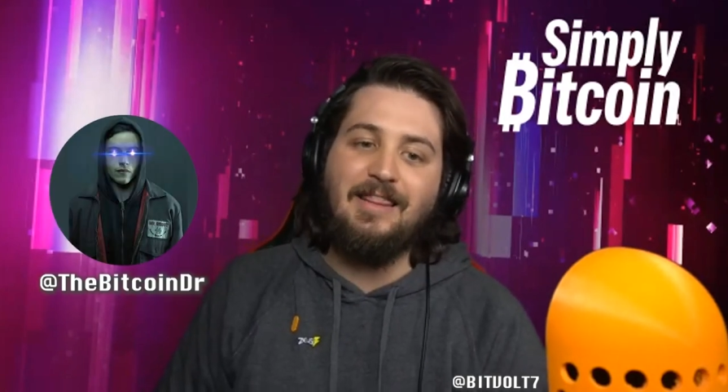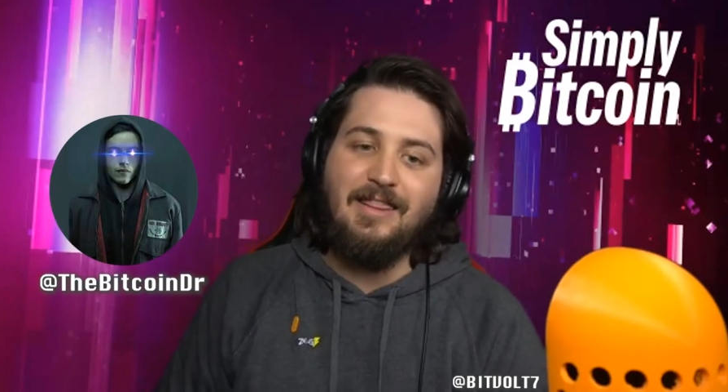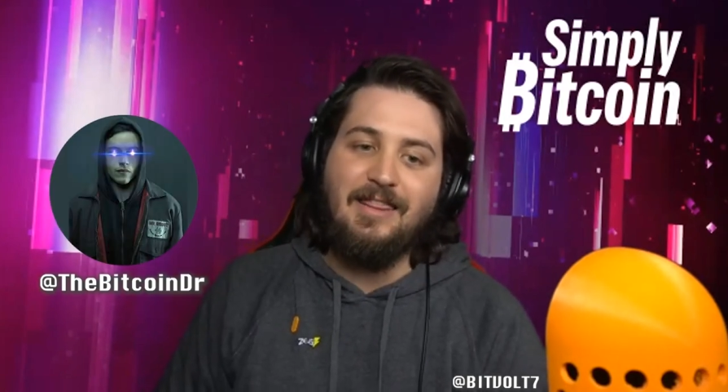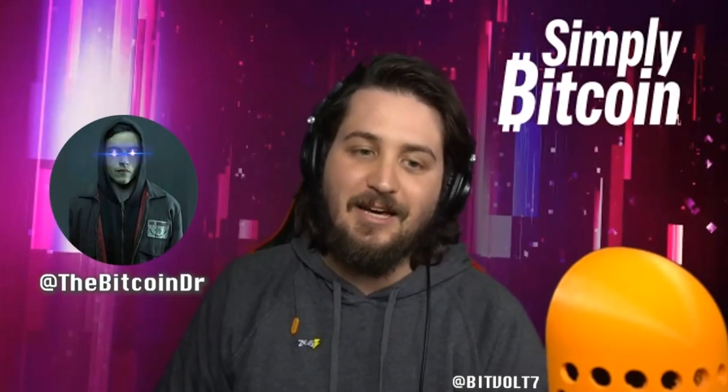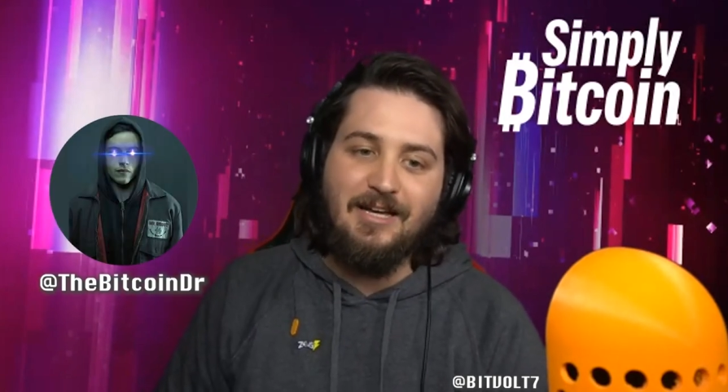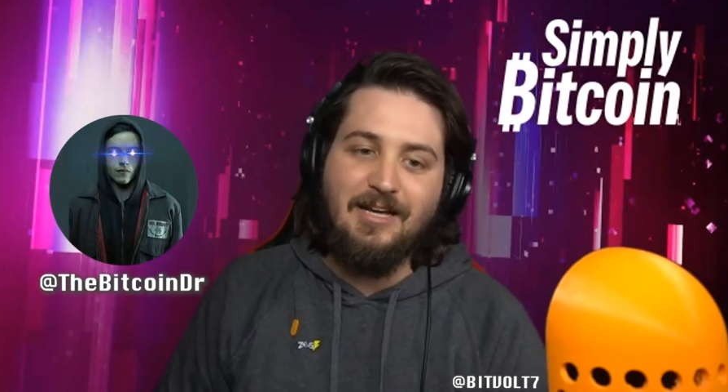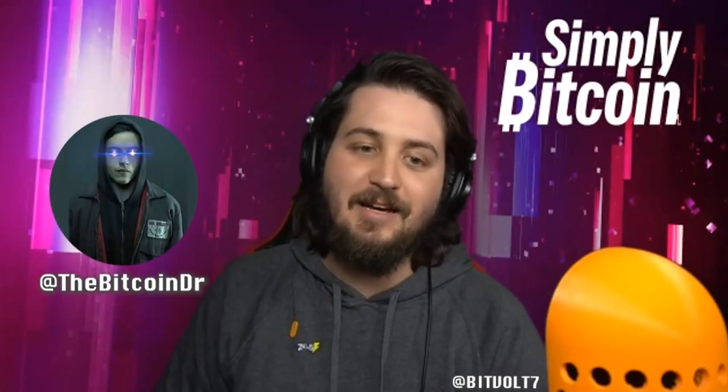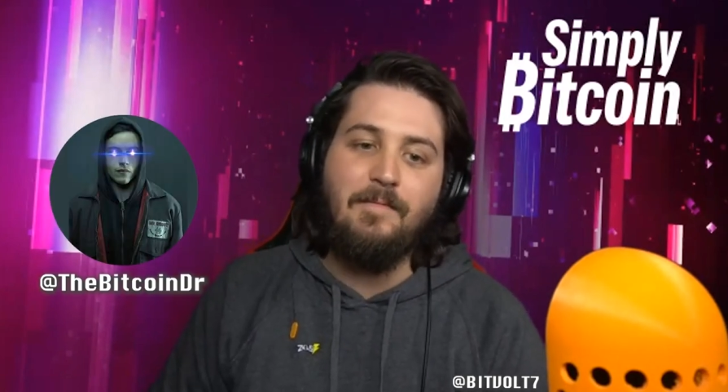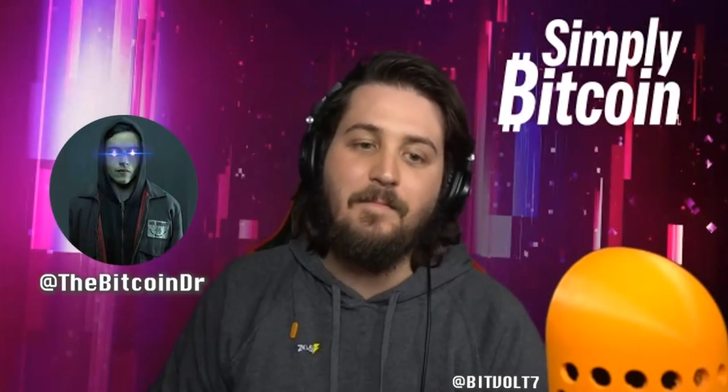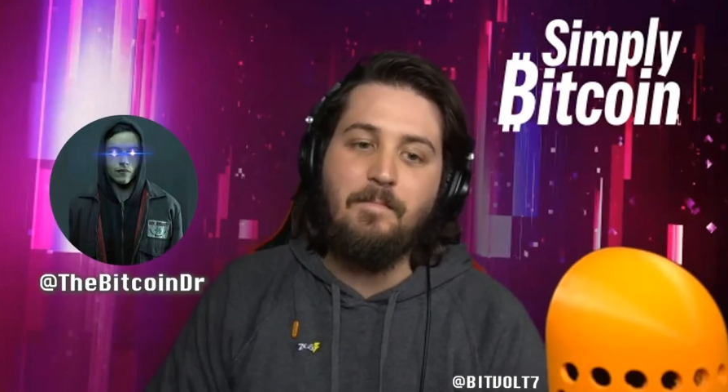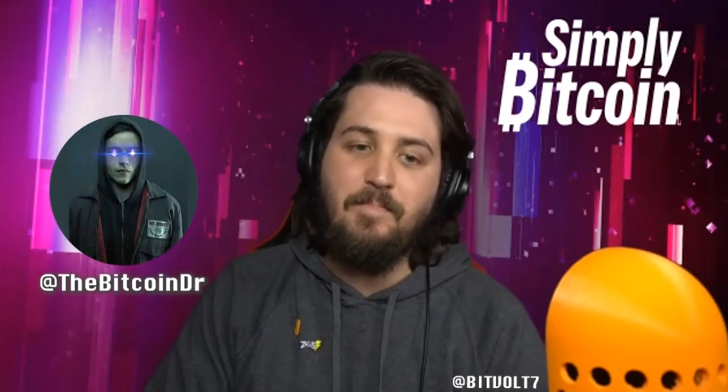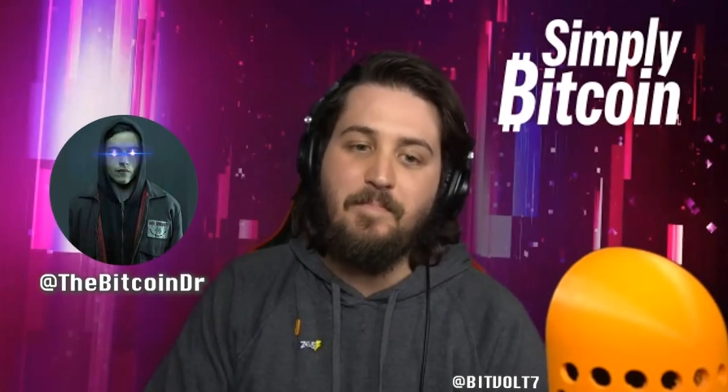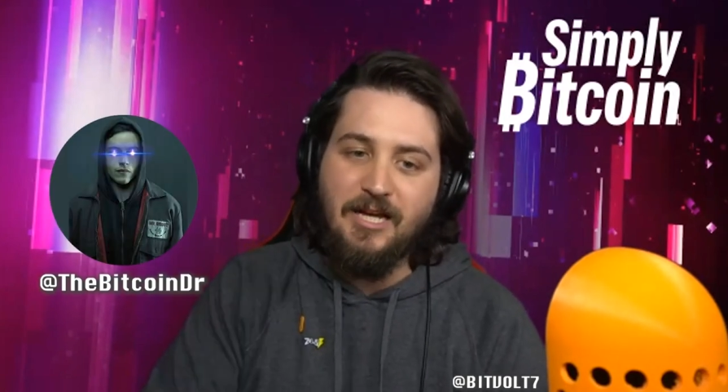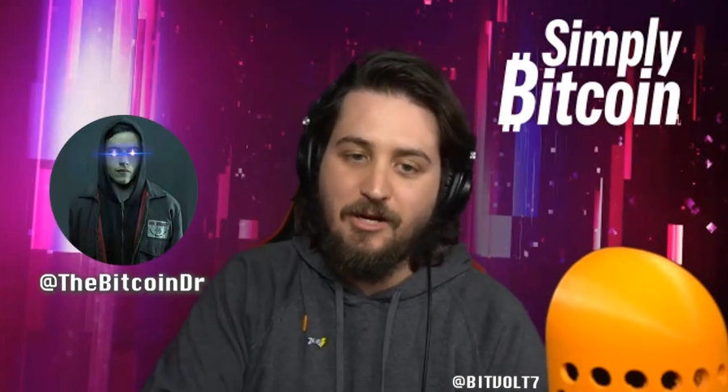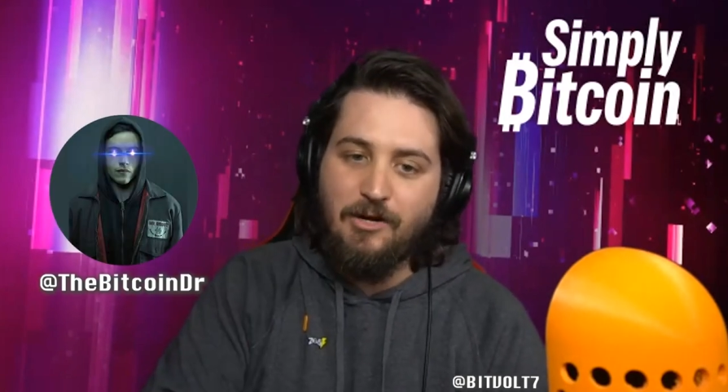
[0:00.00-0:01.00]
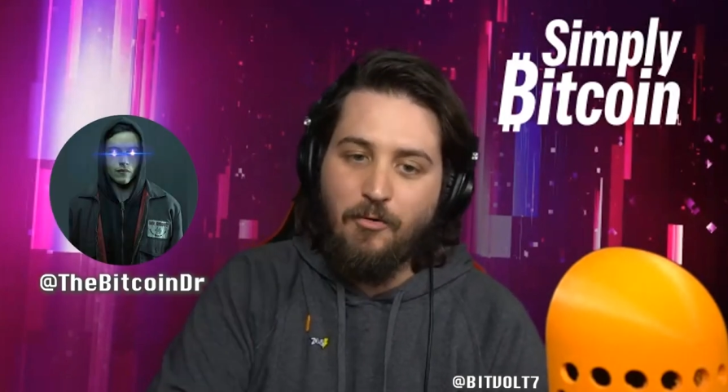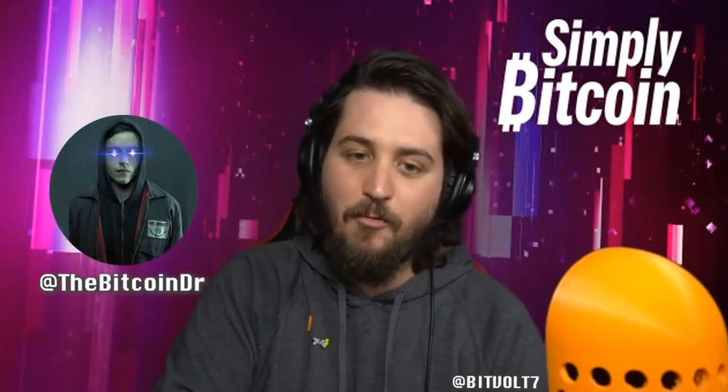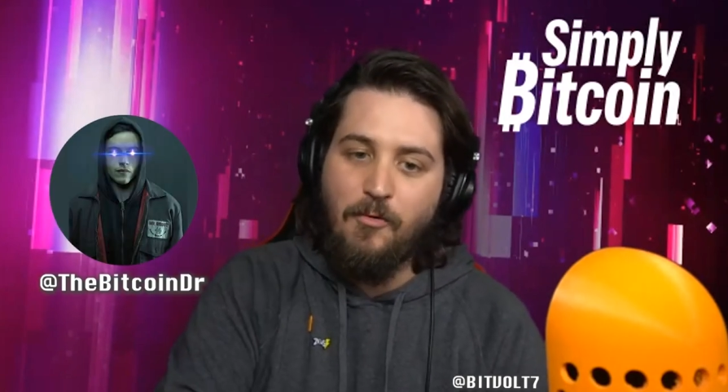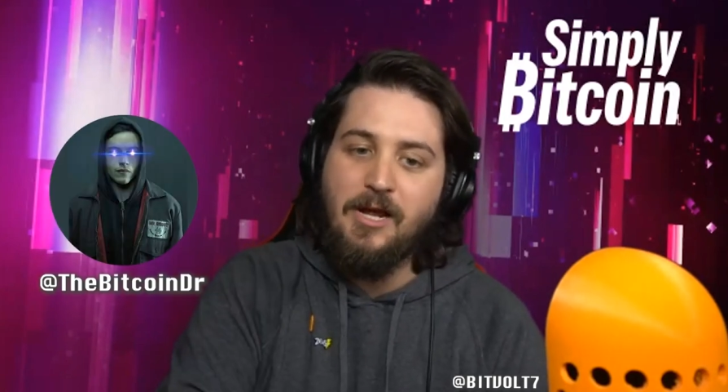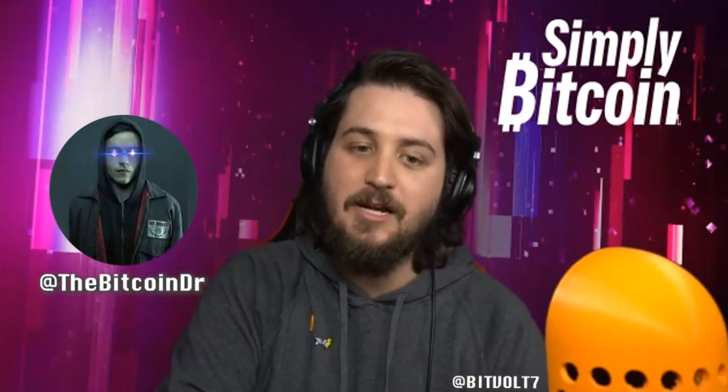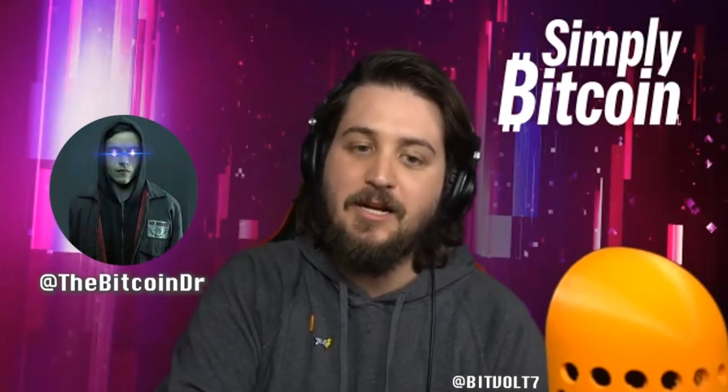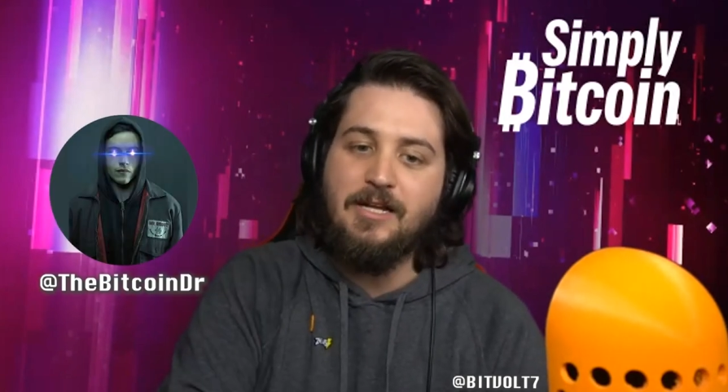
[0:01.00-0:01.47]
the
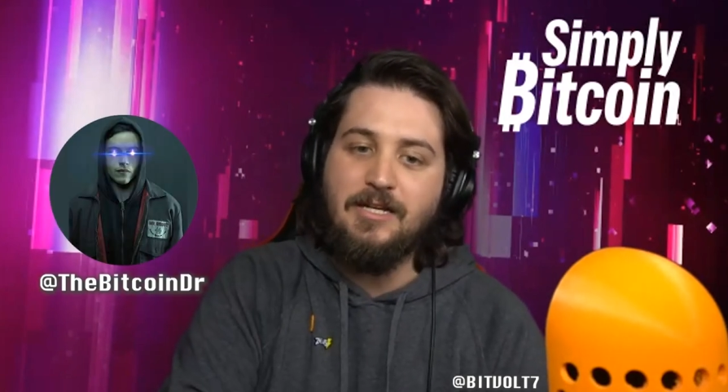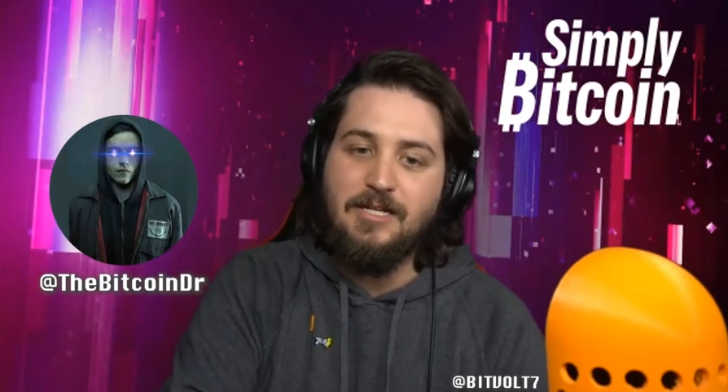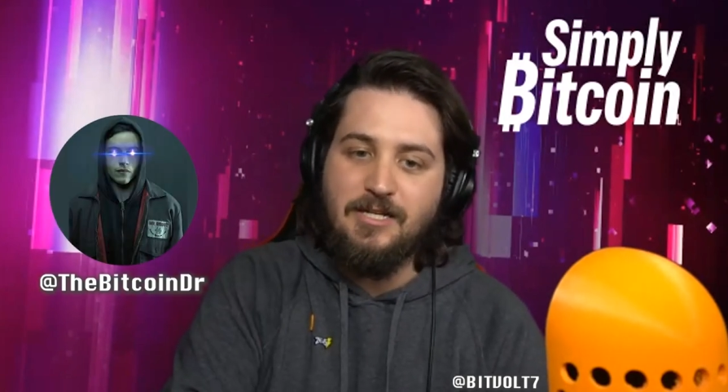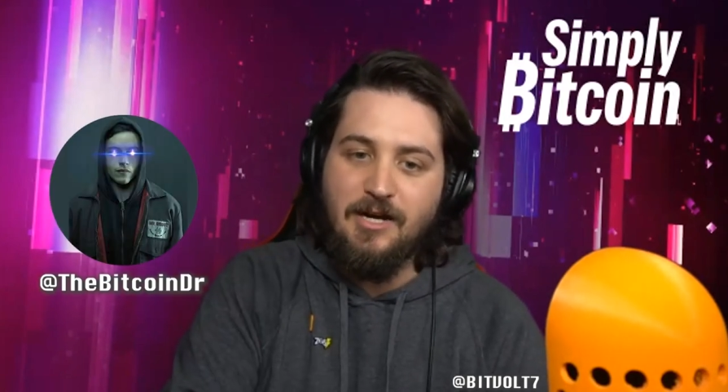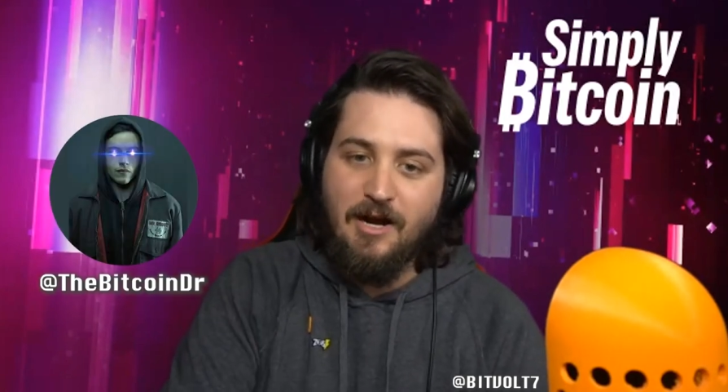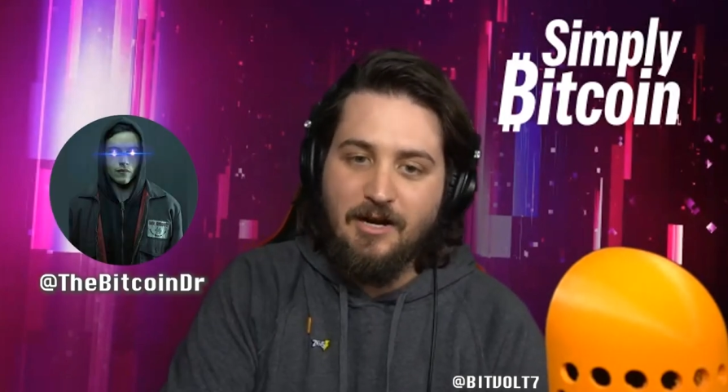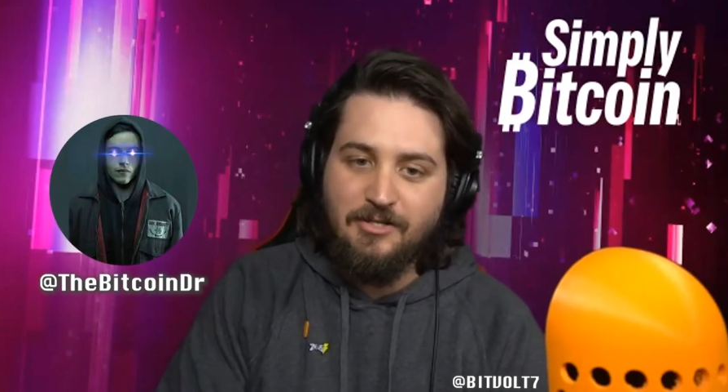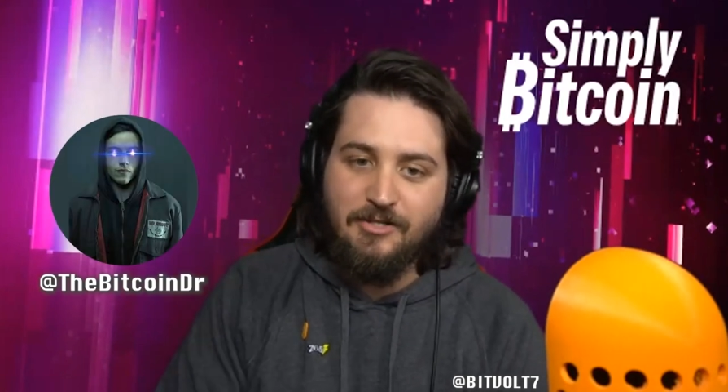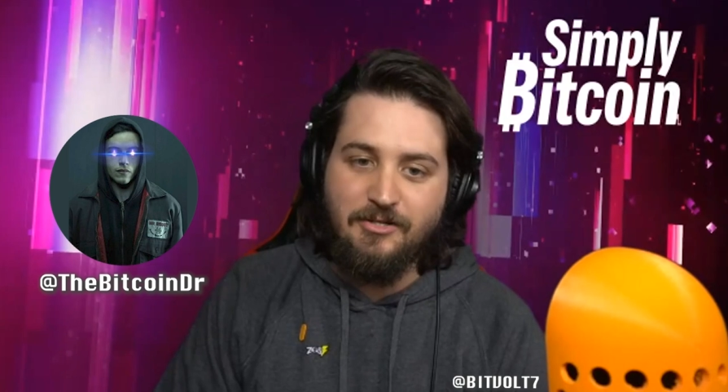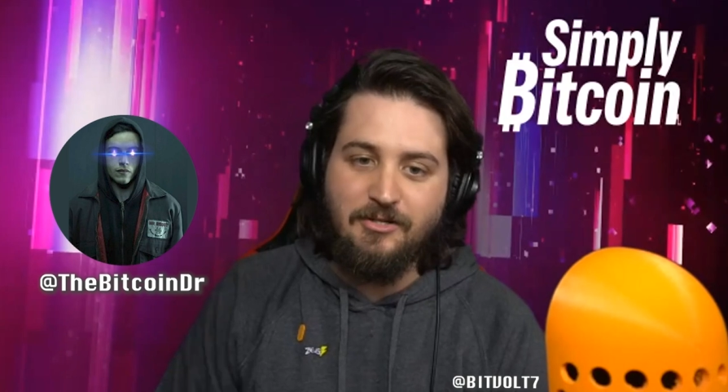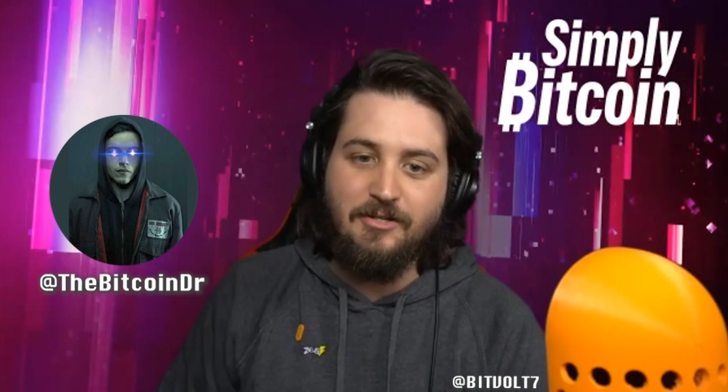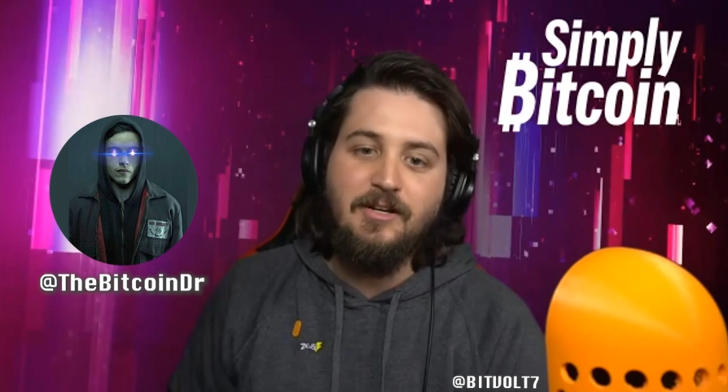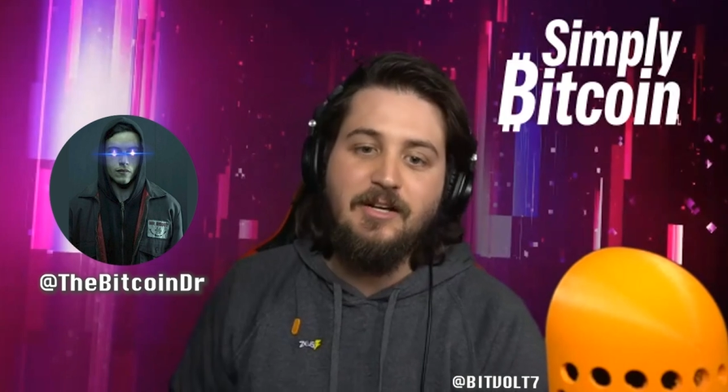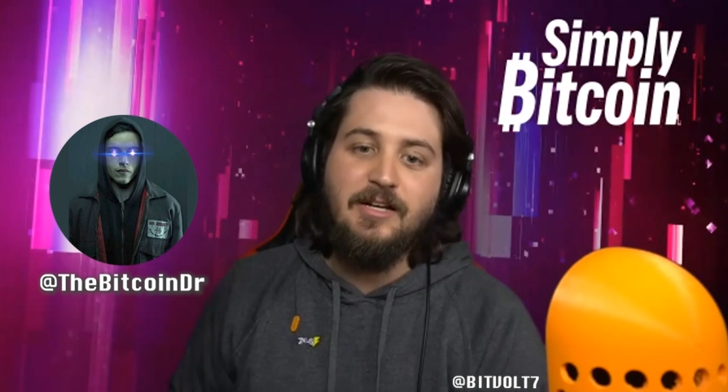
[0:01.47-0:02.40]
Bitcoin Doctor.